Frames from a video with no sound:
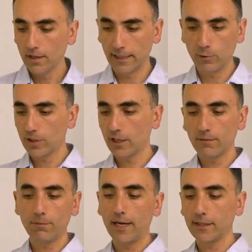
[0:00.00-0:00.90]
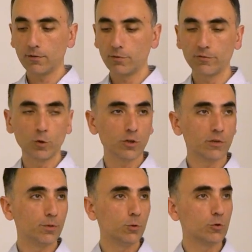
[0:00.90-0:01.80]
Then you can combine it with
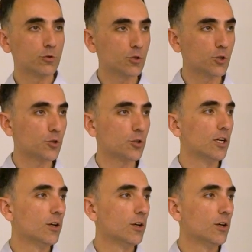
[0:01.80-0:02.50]
Docker push